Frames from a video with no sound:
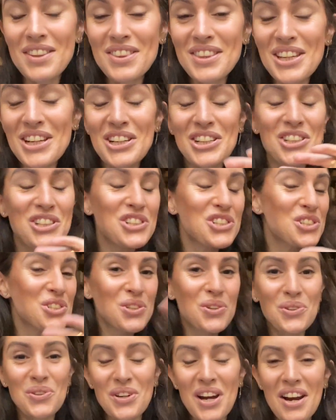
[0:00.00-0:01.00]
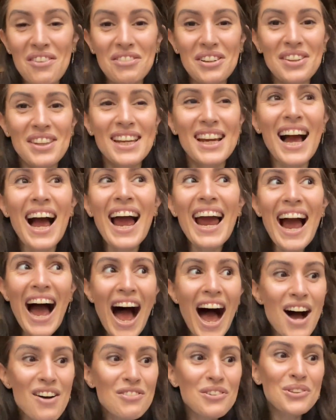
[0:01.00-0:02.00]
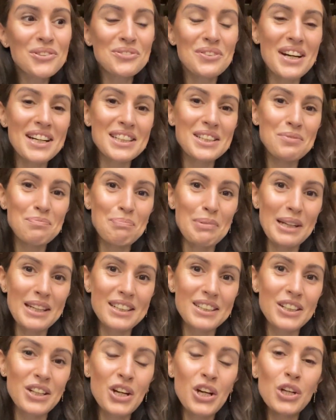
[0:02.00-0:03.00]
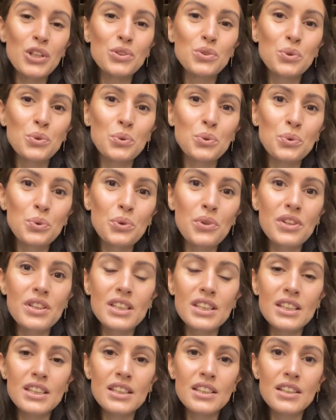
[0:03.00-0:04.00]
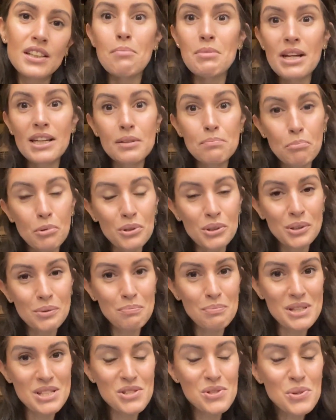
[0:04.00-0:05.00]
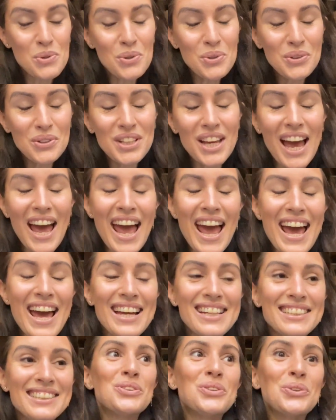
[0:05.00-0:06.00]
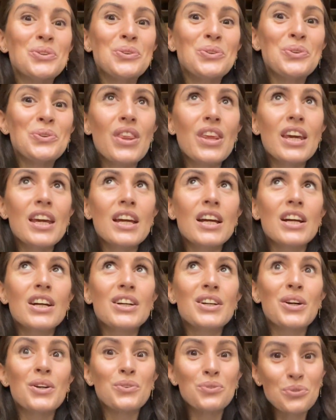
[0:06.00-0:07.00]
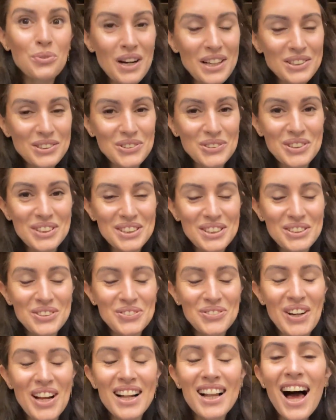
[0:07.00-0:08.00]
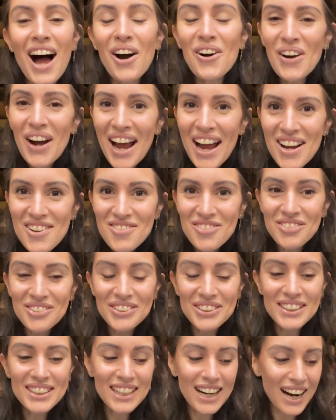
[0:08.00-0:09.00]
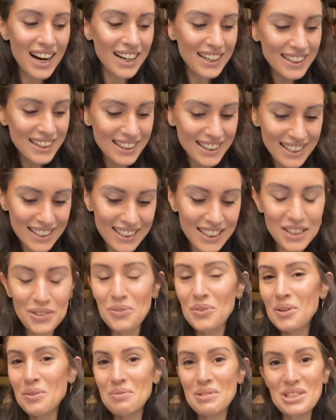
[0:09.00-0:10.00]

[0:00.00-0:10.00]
there, show you everything. I have already been to the Belle Époque Maison and to their restaurant as well. However, I think it will be